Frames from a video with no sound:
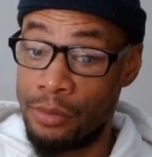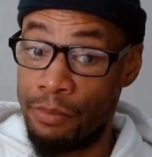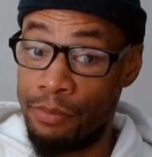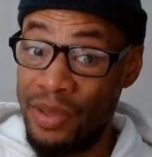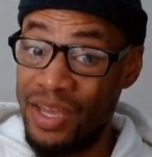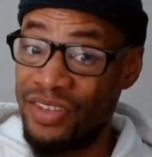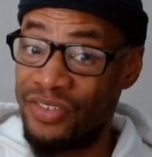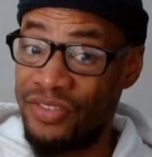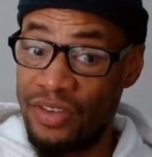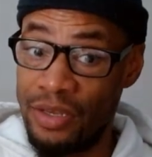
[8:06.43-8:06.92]

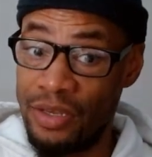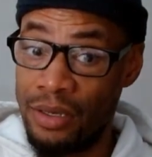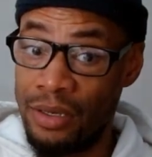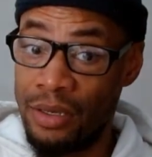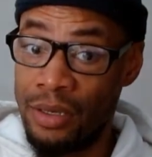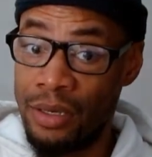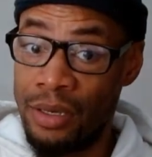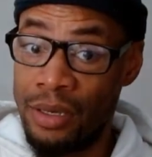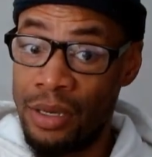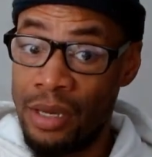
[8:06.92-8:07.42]
Busy.
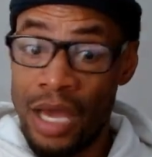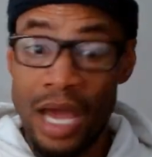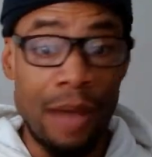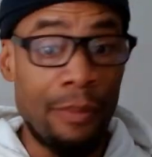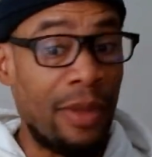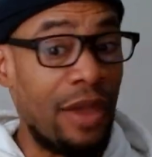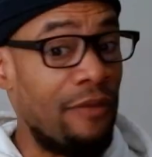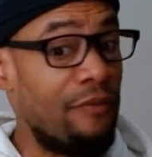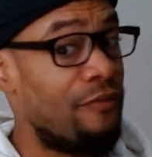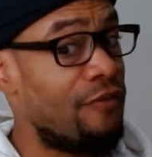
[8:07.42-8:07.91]
I
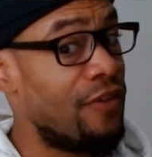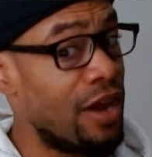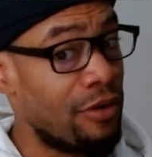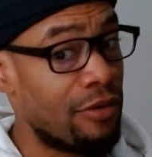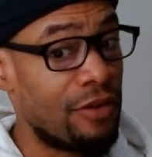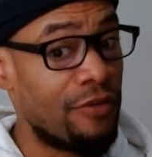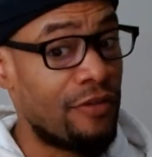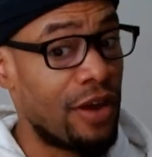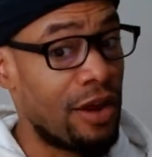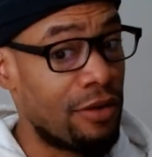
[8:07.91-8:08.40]
mean,
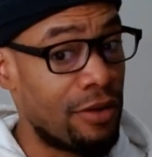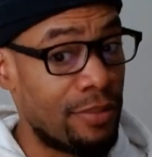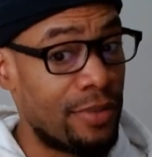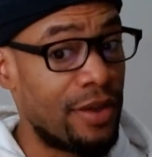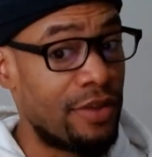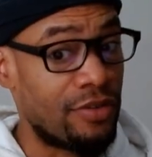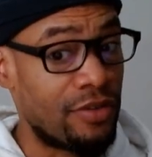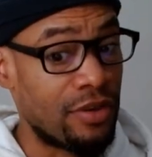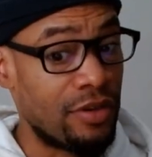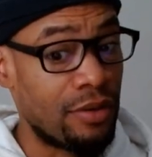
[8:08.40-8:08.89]
very, very
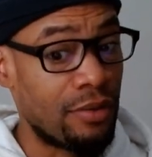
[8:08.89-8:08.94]
busy.